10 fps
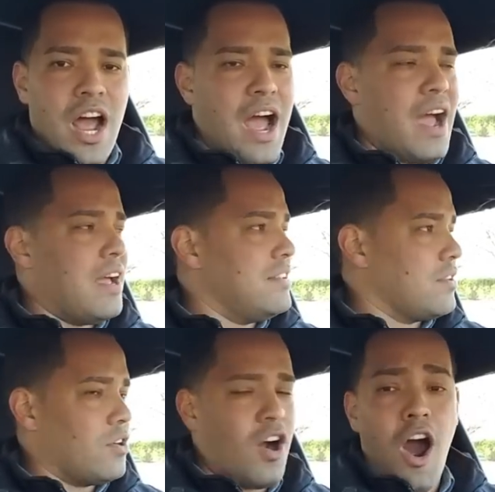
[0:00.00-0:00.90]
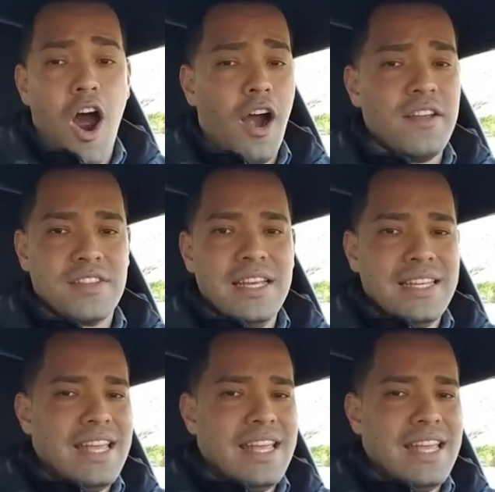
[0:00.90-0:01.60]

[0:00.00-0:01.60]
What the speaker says: guys or cars.